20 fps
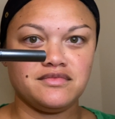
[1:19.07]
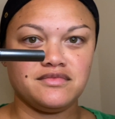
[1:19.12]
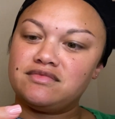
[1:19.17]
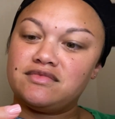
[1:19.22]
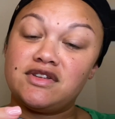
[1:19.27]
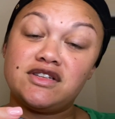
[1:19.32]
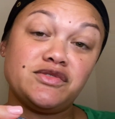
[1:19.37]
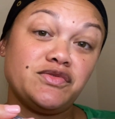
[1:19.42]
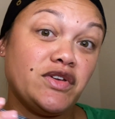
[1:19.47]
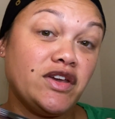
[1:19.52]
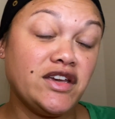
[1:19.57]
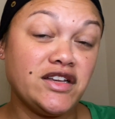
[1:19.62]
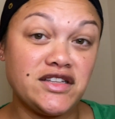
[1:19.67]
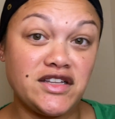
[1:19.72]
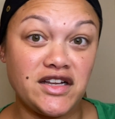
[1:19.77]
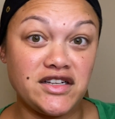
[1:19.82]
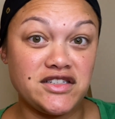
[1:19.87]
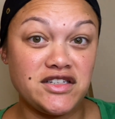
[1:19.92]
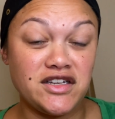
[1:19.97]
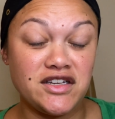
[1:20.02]
It's vegan,
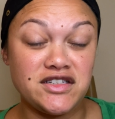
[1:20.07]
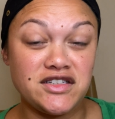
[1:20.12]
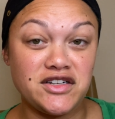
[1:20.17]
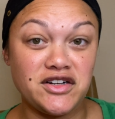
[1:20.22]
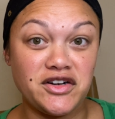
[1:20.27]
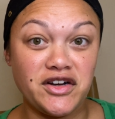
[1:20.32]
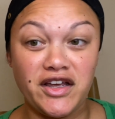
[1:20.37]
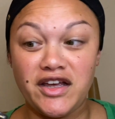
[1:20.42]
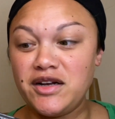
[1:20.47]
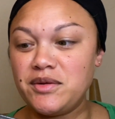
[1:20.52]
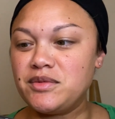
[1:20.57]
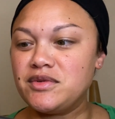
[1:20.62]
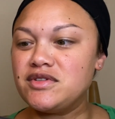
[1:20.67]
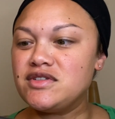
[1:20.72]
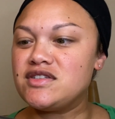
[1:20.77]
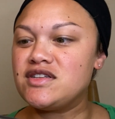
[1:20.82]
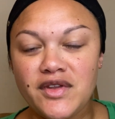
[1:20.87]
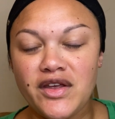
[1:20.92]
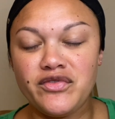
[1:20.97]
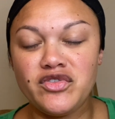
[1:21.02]
not tested on
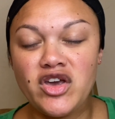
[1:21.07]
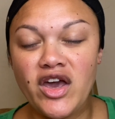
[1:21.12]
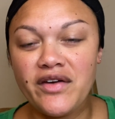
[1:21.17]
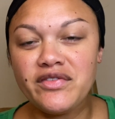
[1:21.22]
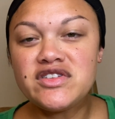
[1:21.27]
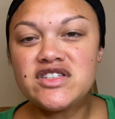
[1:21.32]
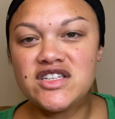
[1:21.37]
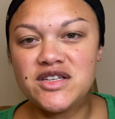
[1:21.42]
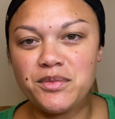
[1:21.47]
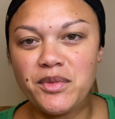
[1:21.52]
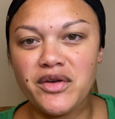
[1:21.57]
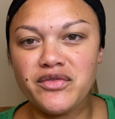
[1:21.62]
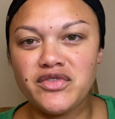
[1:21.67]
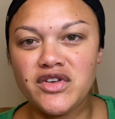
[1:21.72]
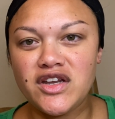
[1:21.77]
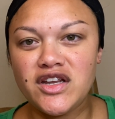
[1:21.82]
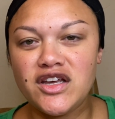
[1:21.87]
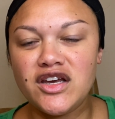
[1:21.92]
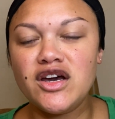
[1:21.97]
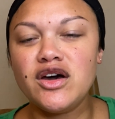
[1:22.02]
animals. If you haven't seen my
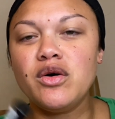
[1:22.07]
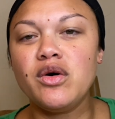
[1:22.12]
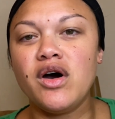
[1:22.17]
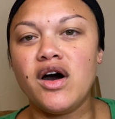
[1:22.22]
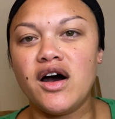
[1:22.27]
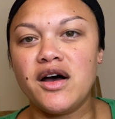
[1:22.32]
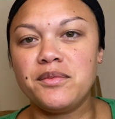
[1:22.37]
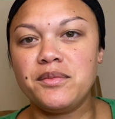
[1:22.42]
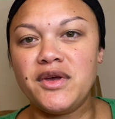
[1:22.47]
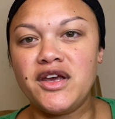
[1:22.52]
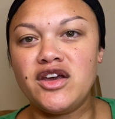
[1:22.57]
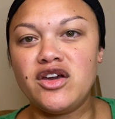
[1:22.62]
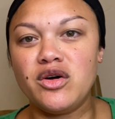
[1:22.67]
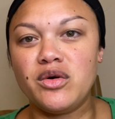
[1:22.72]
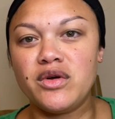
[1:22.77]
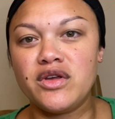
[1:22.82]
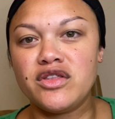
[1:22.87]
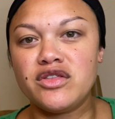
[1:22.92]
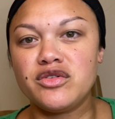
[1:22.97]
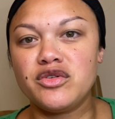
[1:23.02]
video on me
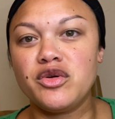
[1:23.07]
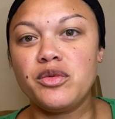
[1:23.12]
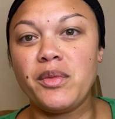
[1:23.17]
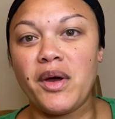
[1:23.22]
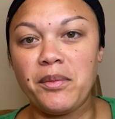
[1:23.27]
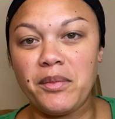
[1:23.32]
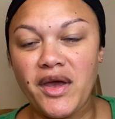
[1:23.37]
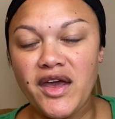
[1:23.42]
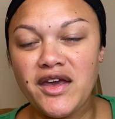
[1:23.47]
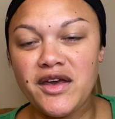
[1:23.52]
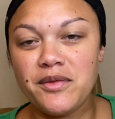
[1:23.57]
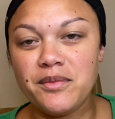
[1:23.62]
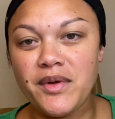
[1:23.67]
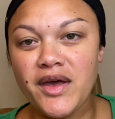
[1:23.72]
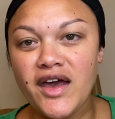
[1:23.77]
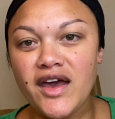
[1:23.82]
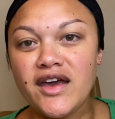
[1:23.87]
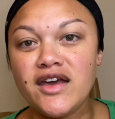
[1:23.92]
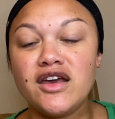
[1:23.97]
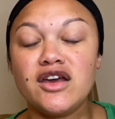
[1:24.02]
going through my makeup
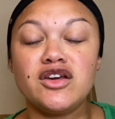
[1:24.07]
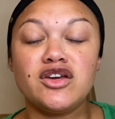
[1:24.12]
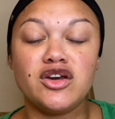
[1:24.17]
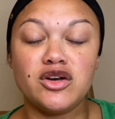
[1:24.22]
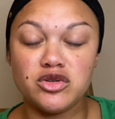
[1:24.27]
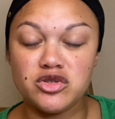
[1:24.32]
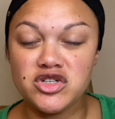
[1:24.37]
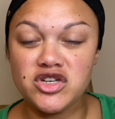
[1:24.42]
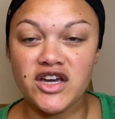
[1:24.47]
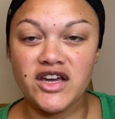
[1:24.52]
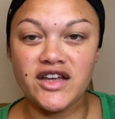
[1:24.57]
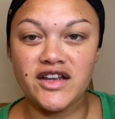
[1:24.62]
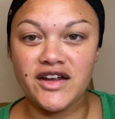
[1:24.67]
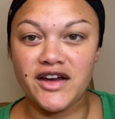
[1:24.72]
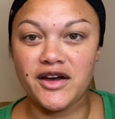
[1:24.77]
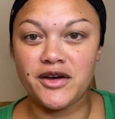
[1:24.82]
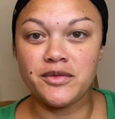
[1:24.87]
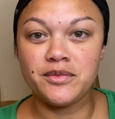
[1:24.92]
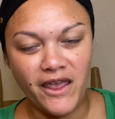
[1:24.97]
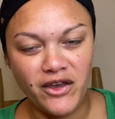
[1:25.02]
bag, go check it
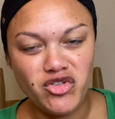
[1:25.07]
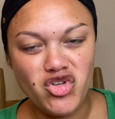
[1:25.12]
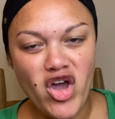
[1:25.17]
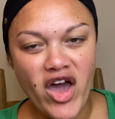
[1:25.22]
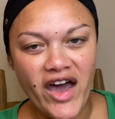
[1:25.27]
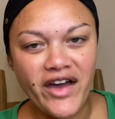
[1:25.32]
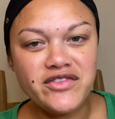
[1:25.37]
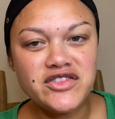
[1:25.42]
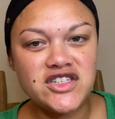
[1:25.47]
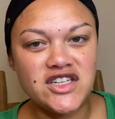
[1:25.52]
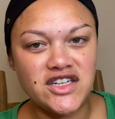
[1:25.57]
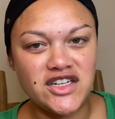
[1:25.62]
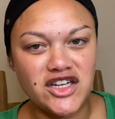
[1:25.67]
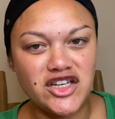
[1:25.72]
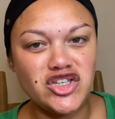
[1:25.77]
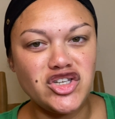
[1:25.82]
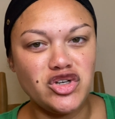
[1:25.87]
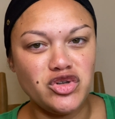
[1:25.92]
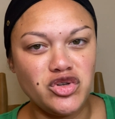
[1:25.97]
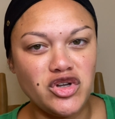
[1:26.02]
out. If you have seen it,
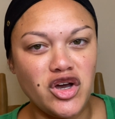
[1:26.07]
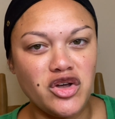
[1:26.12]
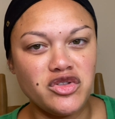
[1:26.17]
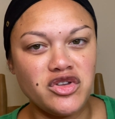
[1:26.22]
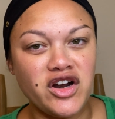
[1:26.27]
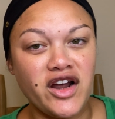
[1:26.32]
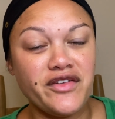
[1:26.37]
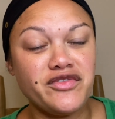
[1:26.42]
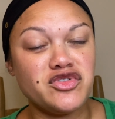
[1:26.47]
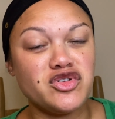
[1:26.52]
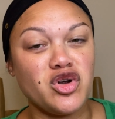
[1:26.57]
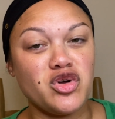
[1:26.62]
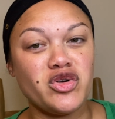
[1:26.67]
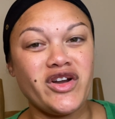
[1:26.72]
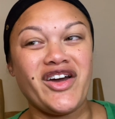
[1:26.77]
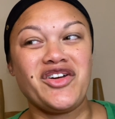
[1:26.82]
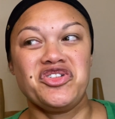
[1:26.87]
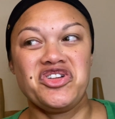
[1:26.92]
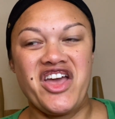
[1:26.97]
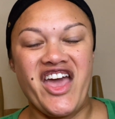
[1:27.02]
you know that I've thrown
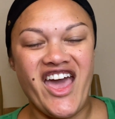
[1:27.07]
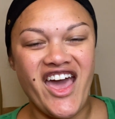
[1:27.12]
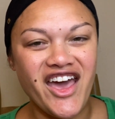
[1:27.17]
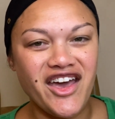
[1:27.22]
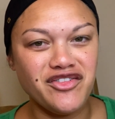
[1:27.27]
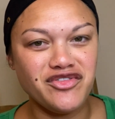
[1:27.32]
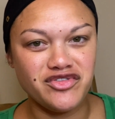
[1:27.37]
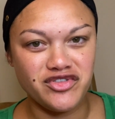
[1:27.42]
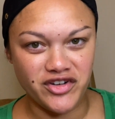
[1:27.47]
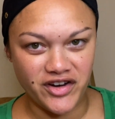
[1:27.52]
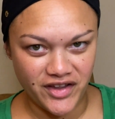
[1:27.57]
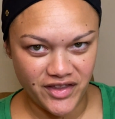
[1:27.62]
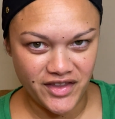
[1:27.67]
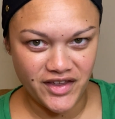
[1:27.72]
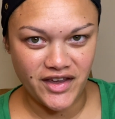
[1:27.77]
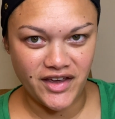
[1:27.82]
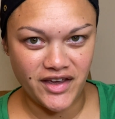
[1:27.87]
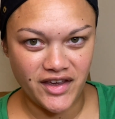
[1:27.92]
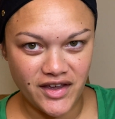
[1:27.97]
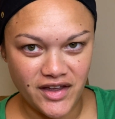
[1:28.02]
out
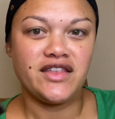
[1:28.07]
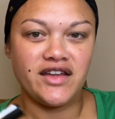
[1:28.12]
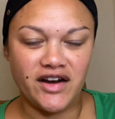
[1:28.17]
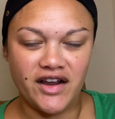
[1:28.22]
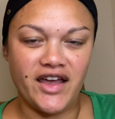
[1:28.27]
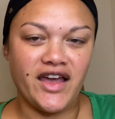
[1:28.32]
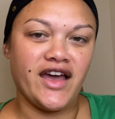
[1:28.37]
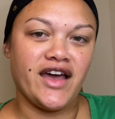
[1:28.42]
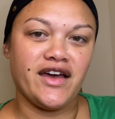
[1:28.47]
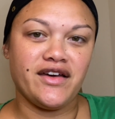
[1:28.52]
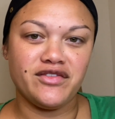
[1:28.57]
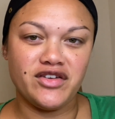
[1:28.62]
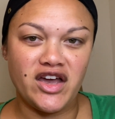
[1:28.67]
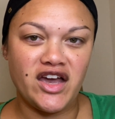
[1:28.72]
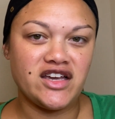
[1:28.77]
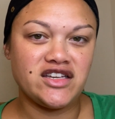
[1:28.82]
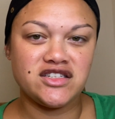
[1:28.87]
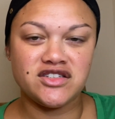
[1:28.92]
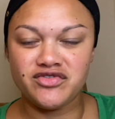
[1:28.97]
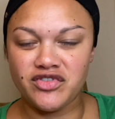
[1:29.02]
everything that I have
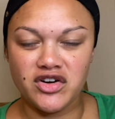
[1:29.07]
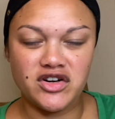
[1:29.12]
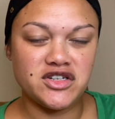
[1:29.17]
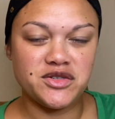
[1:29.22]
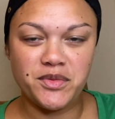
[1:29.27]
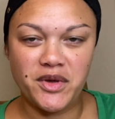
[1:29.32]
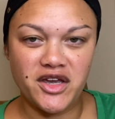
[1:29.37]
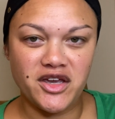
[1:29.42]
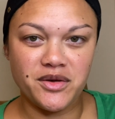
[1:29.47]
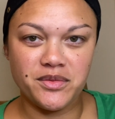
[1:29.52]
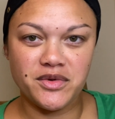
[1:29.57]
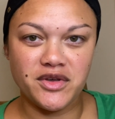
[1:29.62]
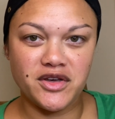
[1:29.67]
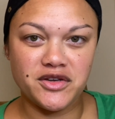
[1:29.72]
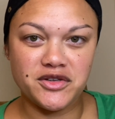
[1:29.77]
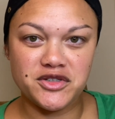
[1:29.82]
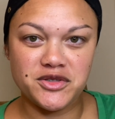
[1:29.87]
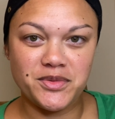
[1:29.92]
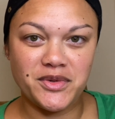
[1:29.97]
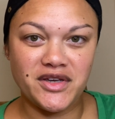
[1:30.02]
as far as makeup
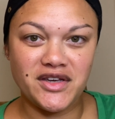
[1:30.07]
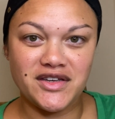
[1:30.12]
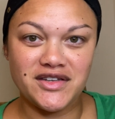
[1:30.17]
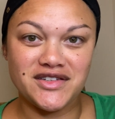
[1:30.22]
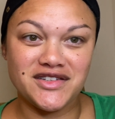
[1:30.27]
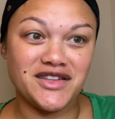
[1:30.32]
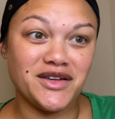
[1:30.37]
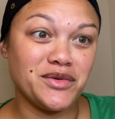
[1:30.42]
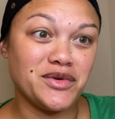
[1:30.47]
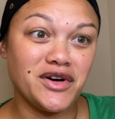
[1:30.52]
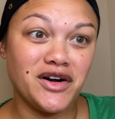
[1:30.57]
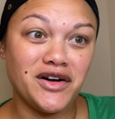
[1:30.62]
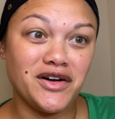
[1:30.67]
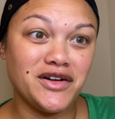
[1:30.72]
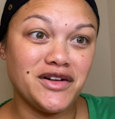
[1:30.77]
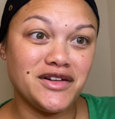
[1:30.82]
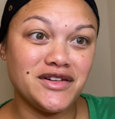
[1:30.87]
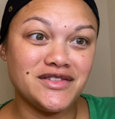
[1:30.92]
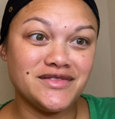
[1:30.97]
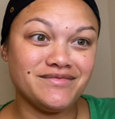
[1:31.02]
goes because they were
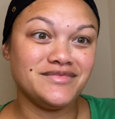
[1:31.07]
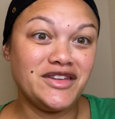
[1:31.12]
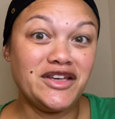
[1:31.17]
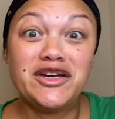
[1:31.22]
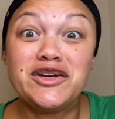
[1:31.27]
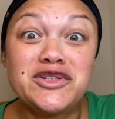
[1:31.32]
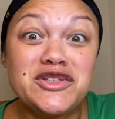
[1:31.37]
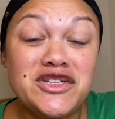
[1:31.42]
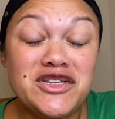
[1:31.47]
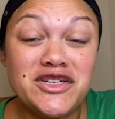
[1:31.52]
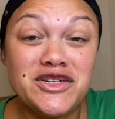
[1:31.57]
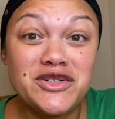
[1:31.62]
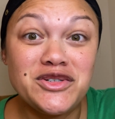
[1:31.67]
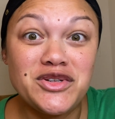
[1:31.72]
all years and years